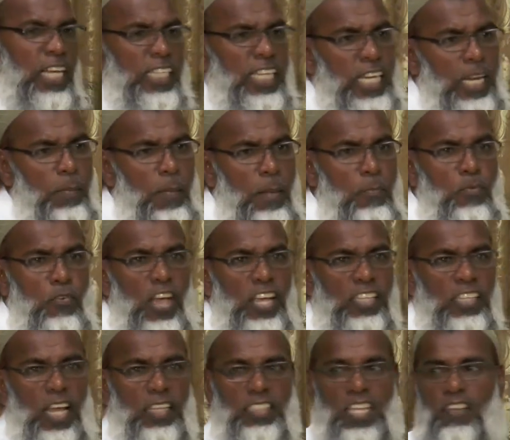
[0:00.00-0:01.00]
Give them a break
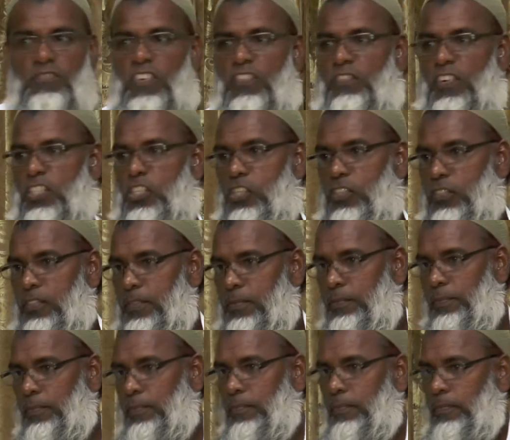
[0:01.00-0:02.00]
now. Time for Fajr.
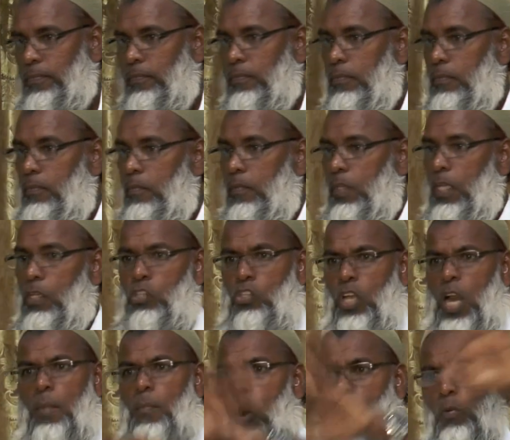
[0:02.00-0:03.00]
So
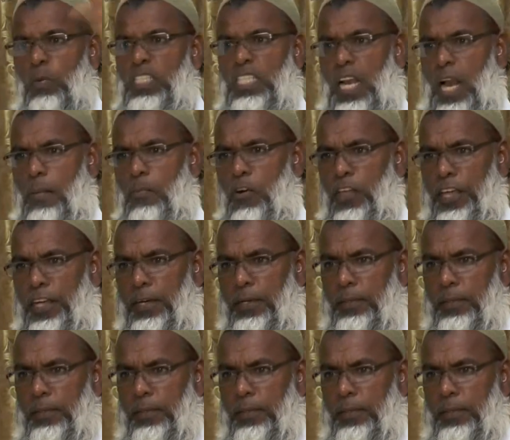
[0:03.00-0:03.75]
them always on a break.